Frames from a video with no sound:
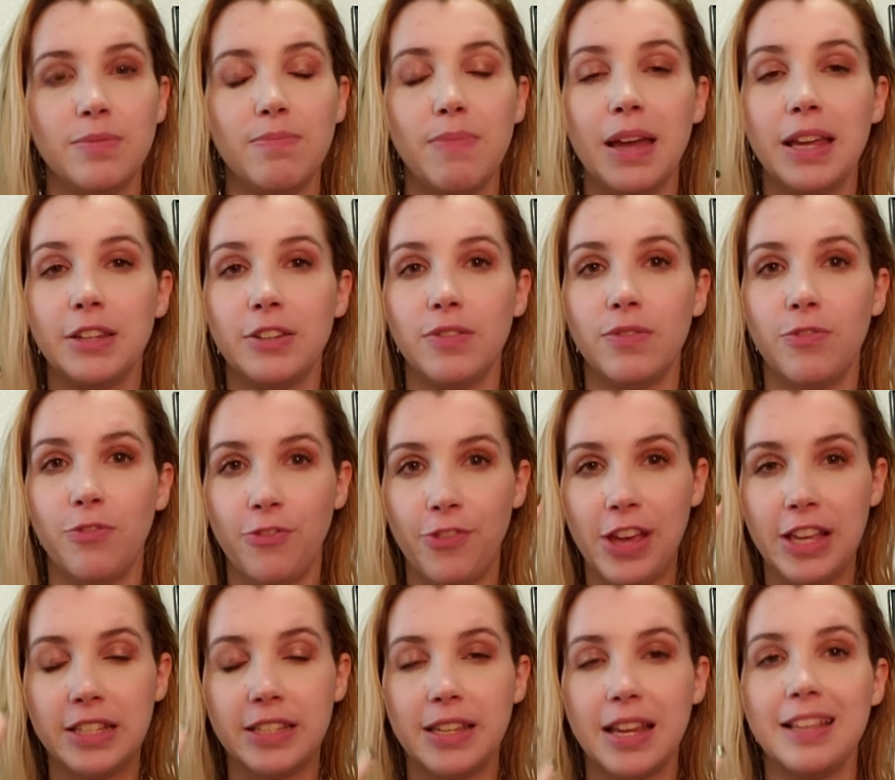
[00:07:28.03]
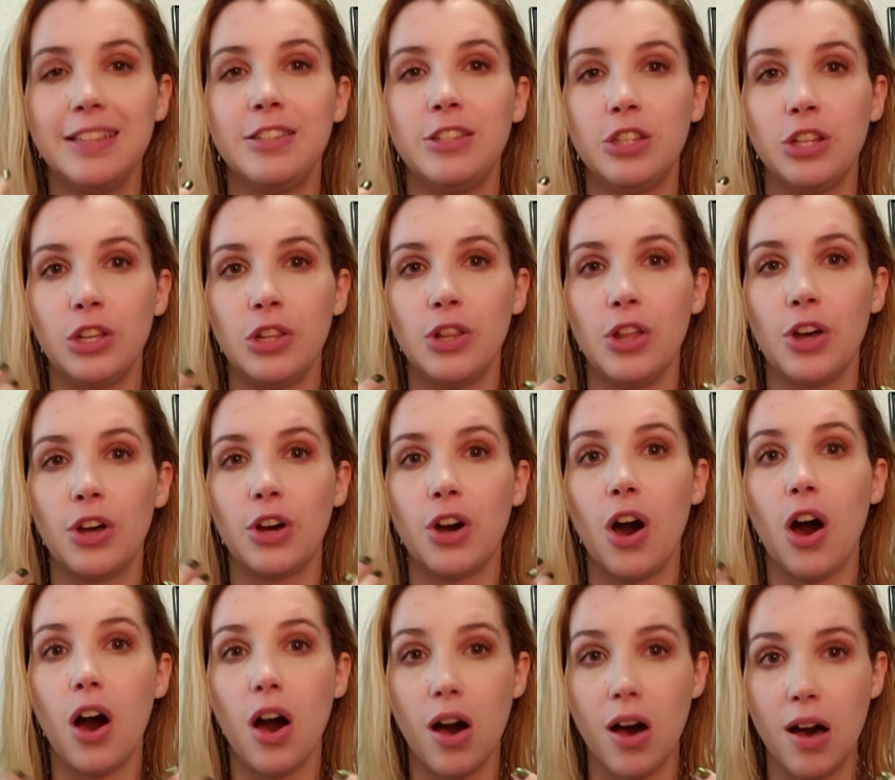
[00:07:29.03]
my face tends to look
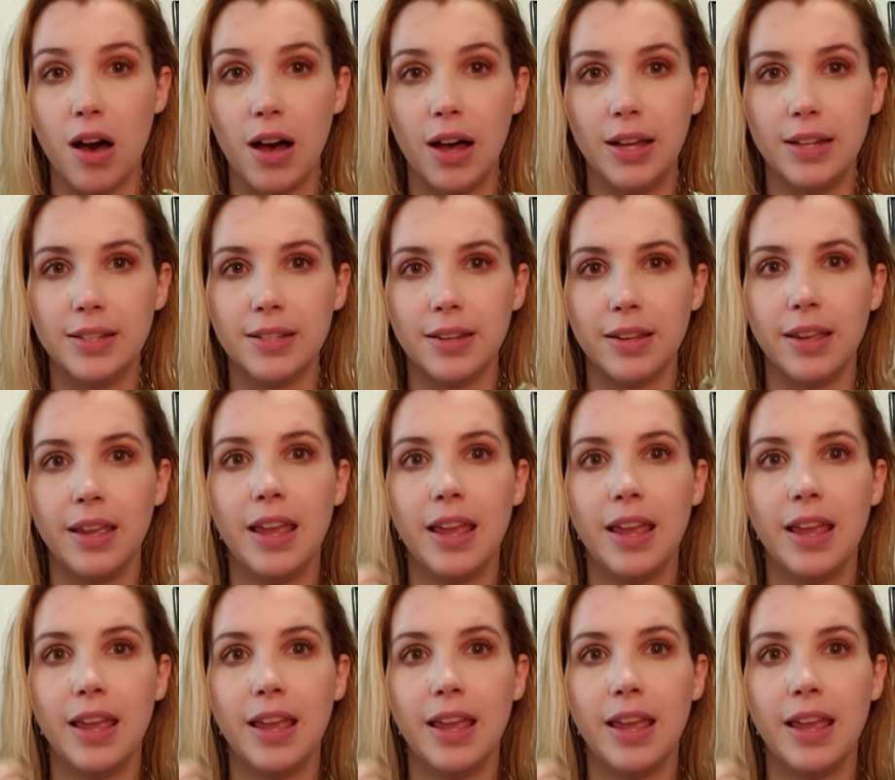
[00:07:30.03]
odd